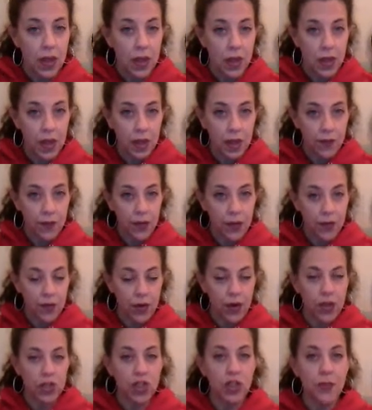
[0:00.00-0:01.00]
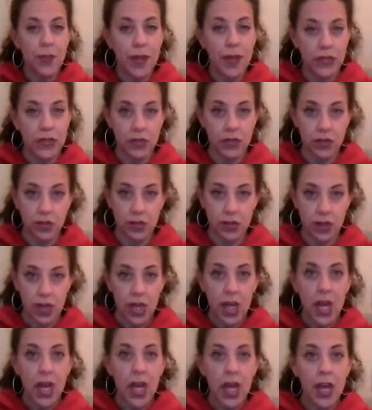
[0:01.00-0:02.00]
if you've got your pencil,
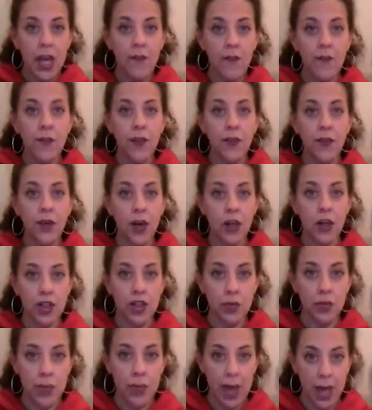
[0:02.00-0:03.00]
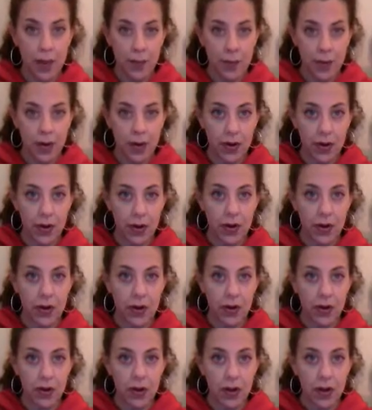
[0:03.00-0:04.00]
if you've got your paper,
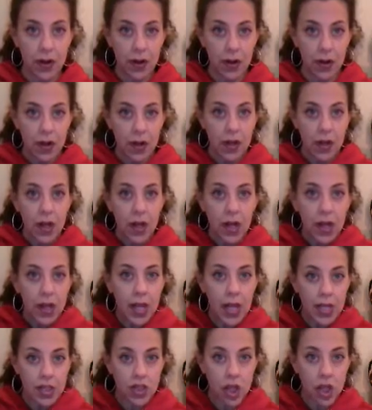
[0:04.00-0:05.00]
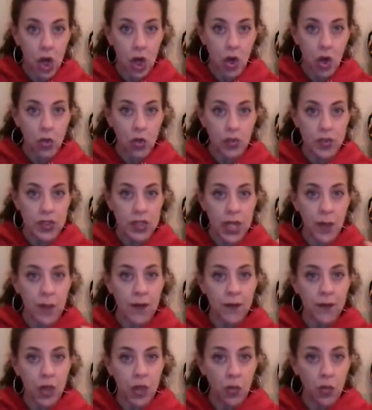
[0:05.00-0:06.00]
let's go. Some of
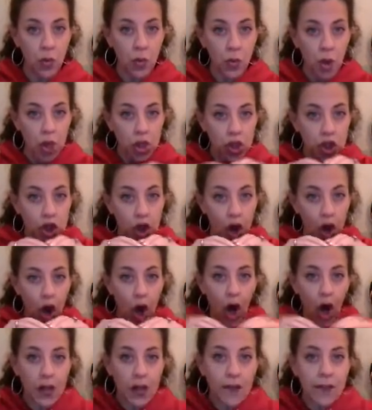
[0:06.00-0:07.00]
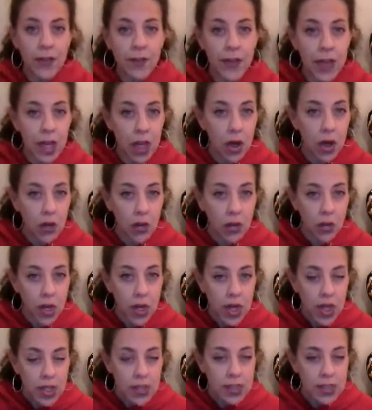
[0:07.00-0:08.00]
you will watch all of the video.
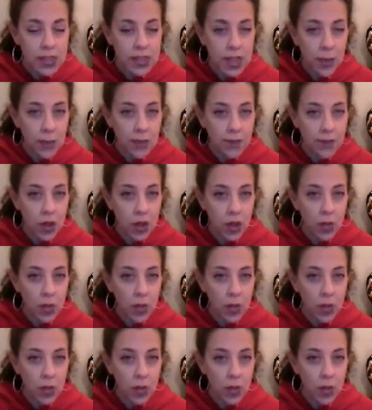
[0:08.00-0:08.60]
Some of you